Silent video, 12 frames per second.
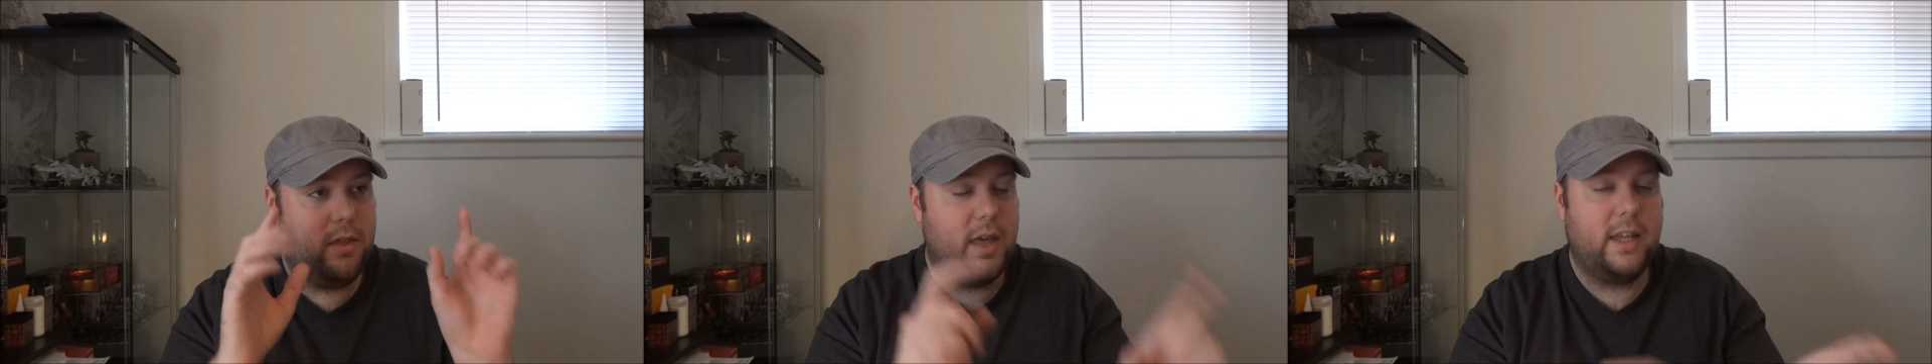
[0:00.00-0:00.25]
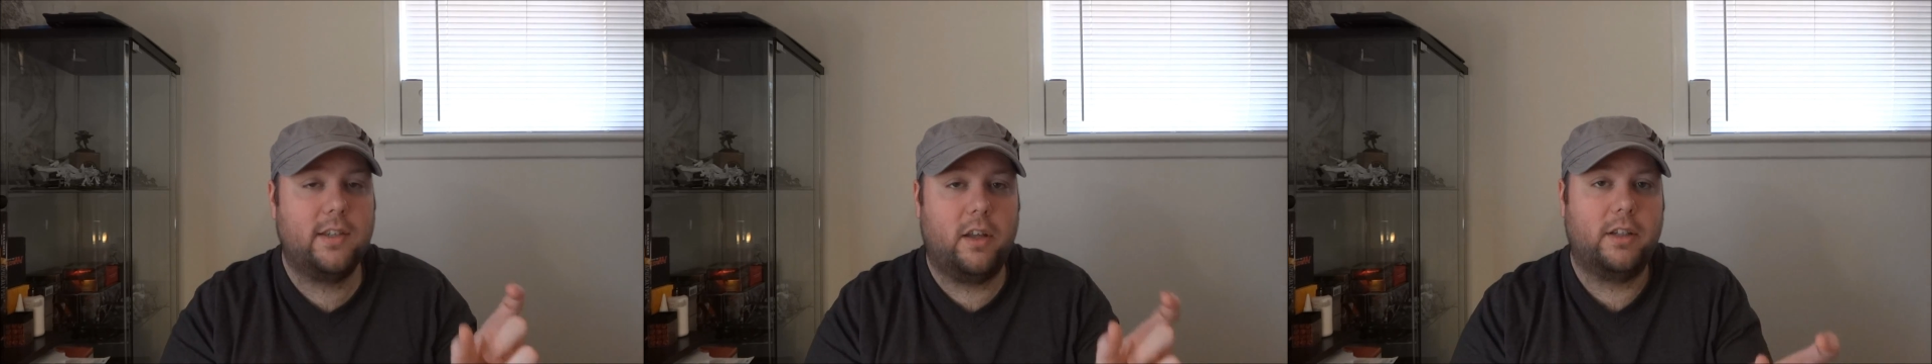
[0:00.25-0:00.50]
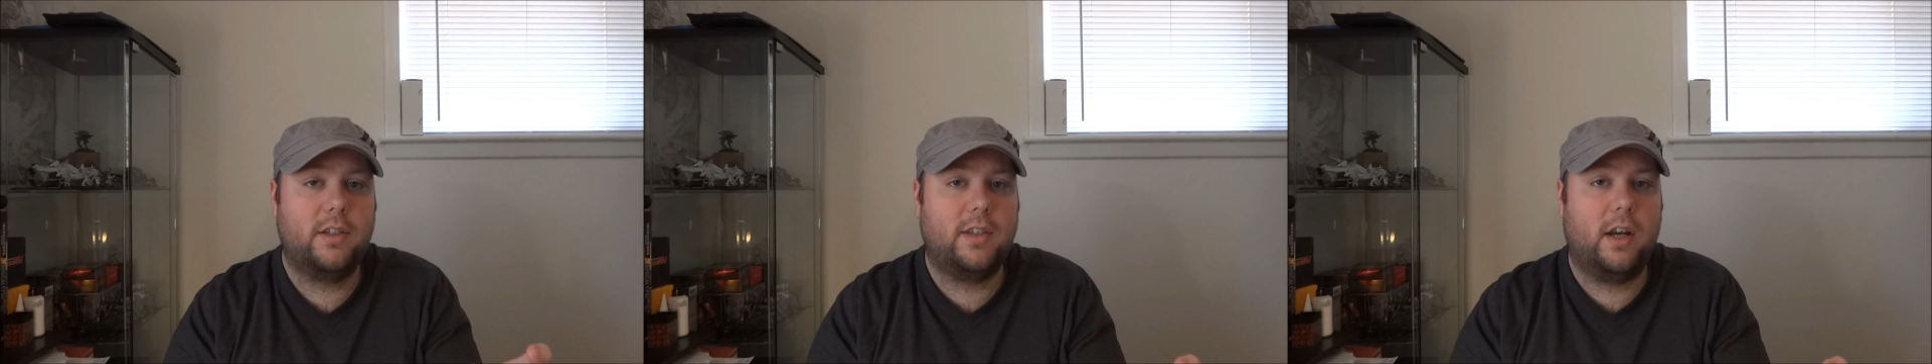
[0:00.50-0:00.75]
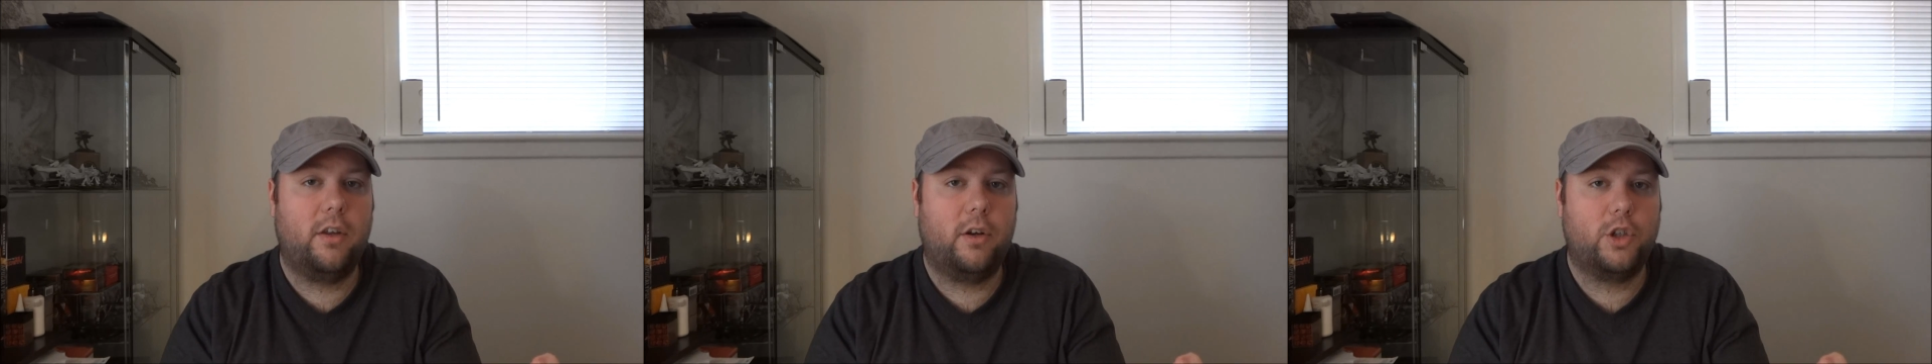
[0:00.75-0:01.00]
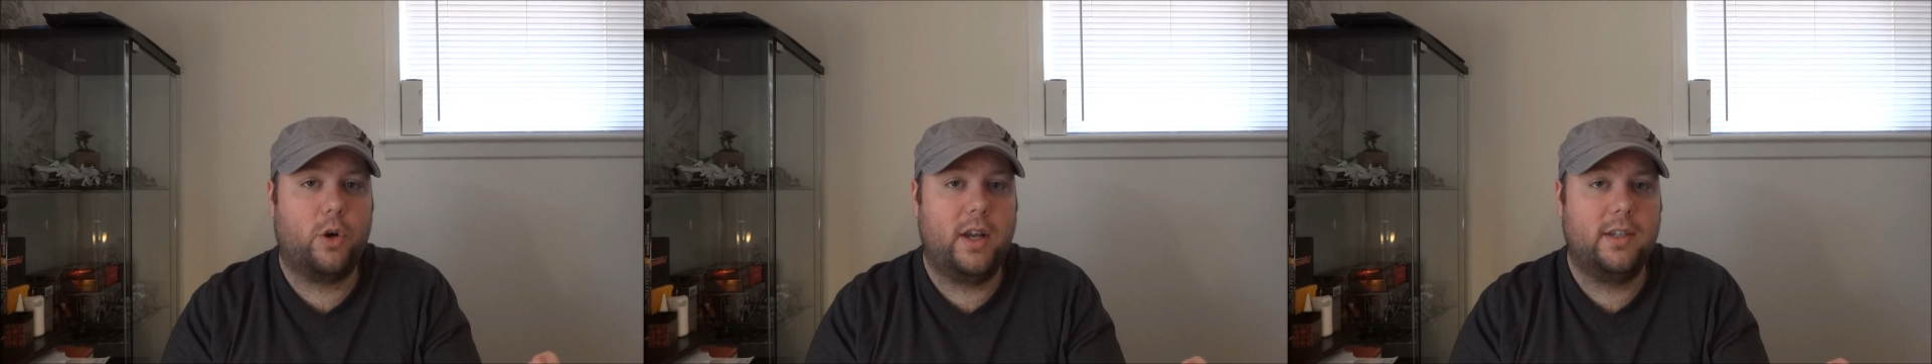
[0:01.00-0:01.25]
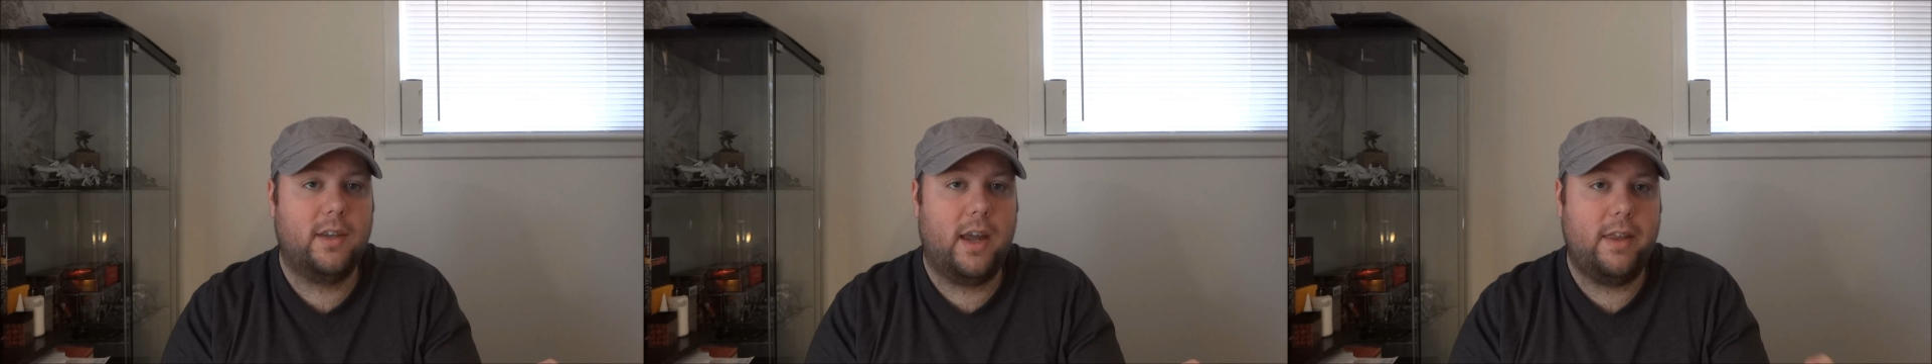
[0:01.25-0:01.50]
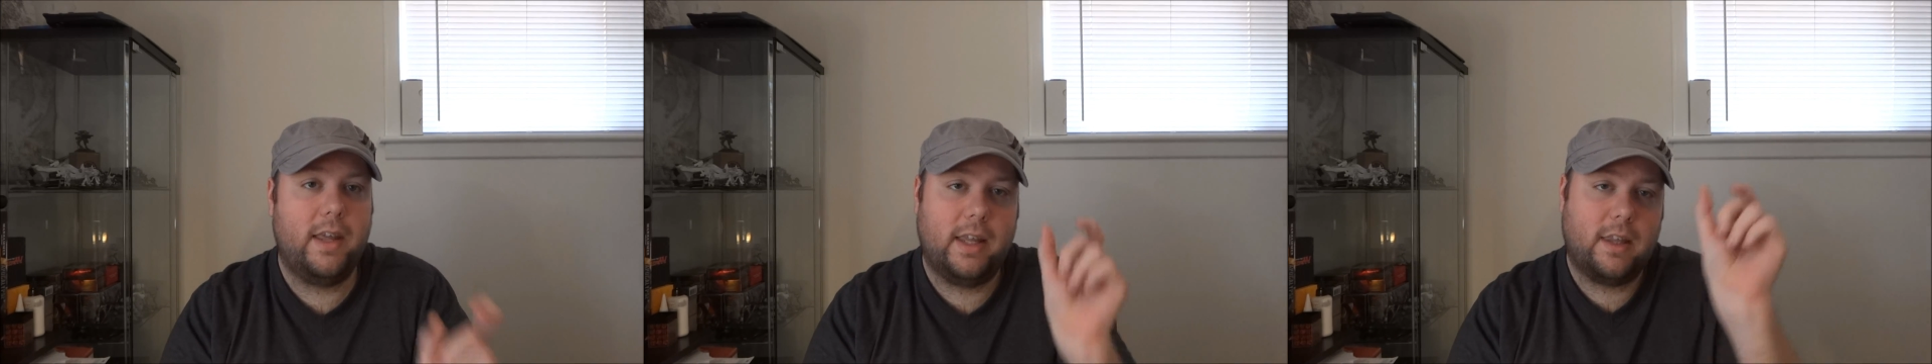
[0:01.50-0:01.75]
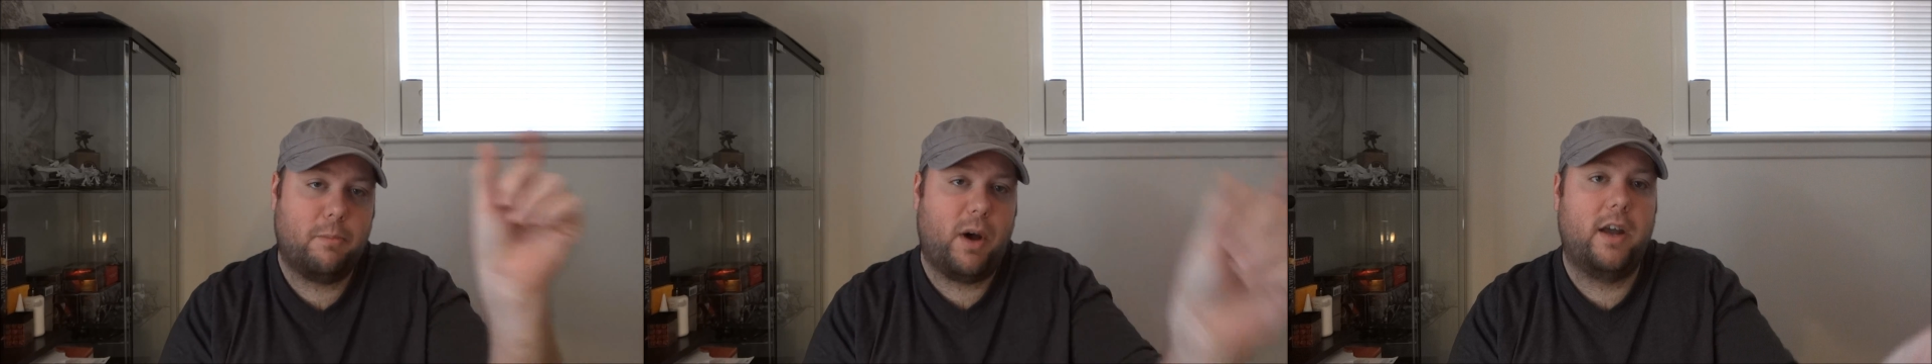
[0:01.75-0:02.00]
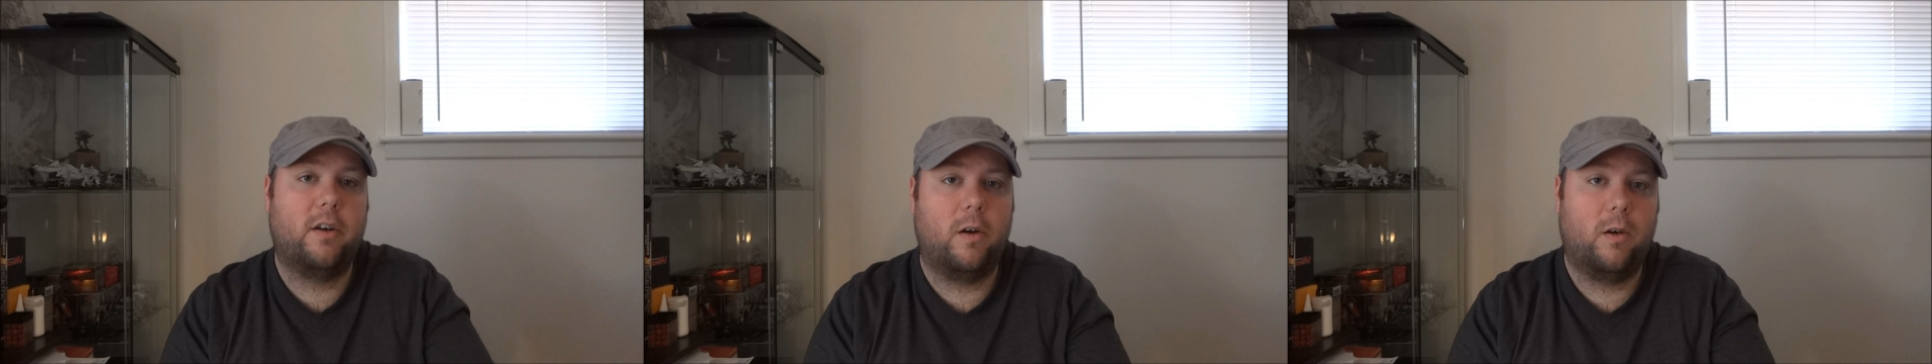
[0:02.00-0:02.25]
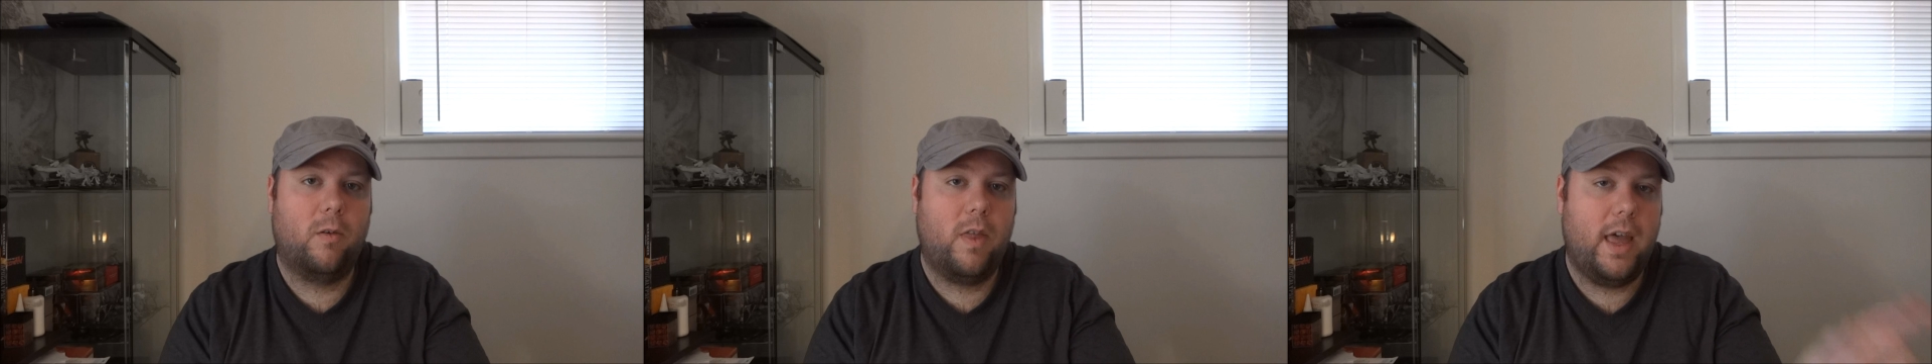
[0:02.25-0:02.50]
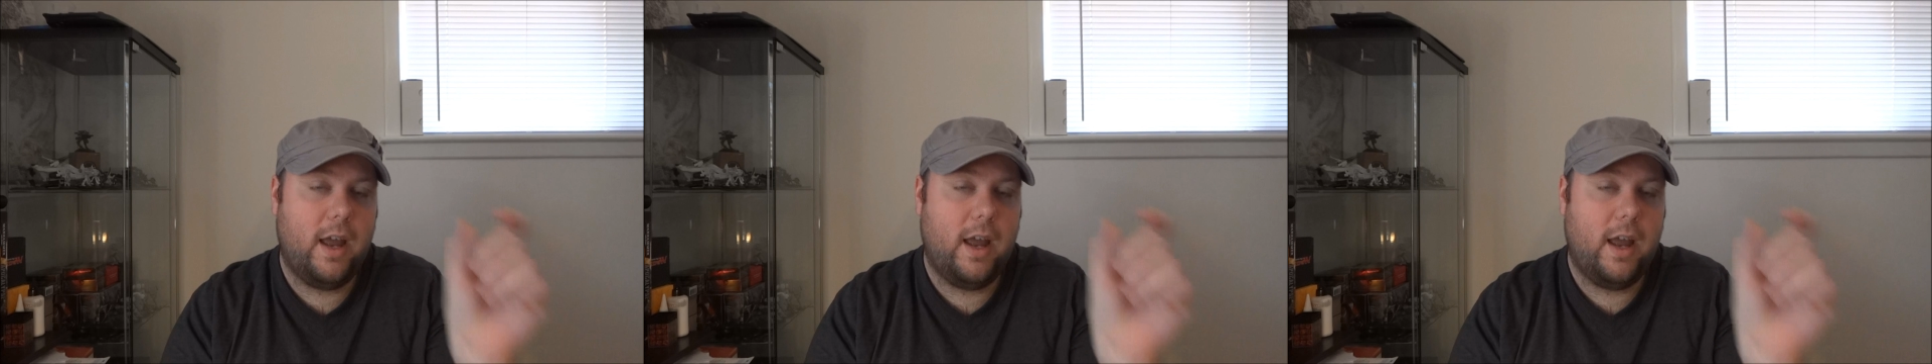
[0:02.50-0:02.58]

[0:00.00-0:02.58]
they select a set of their choice and they get that binder,